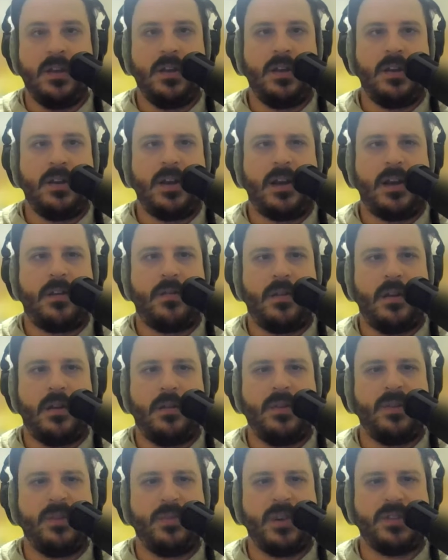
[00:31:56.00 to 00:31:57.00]
Now, I'm
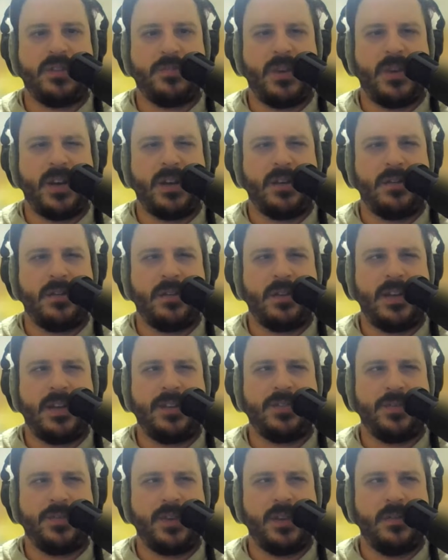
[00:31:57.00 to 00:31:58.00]
going to press my
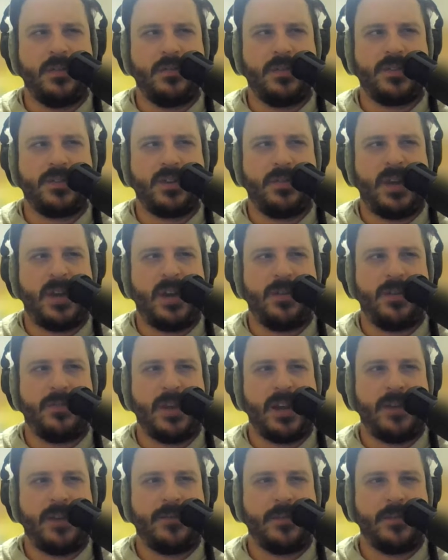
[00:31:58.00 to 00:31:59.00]
cancel key. Let's come out of
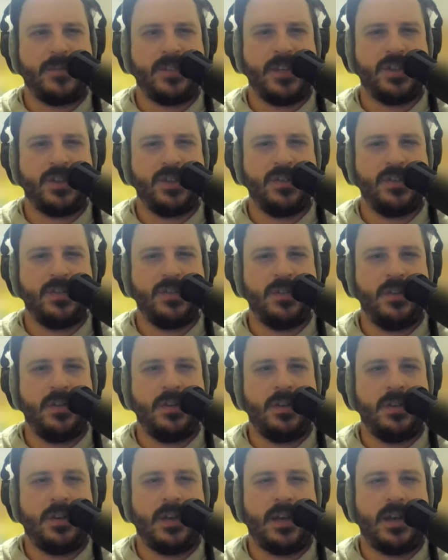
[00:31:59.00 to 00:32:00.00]
my FM stations.
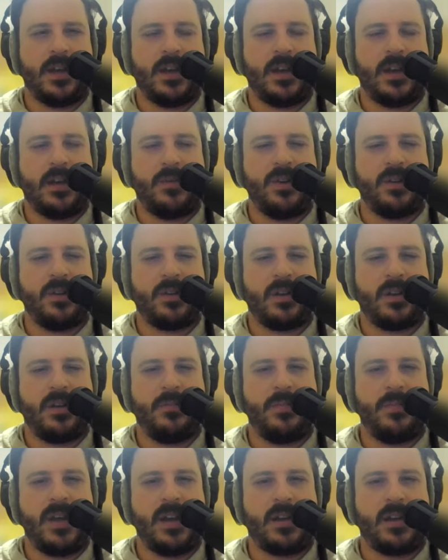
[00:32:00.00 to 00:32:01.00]
And I'm going to
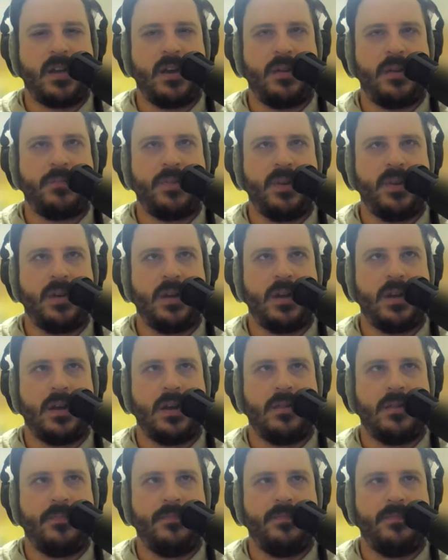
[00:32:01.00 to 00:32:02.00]
come back up.
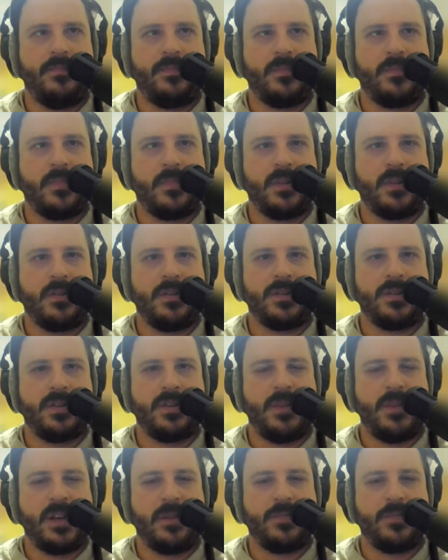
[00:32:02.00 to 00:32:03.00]
Let's come
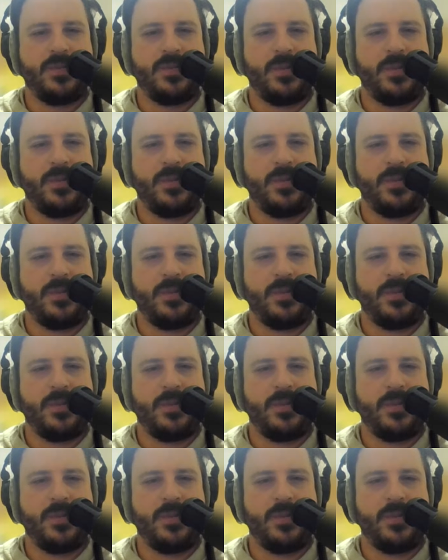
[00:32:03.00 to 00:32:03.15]
back up to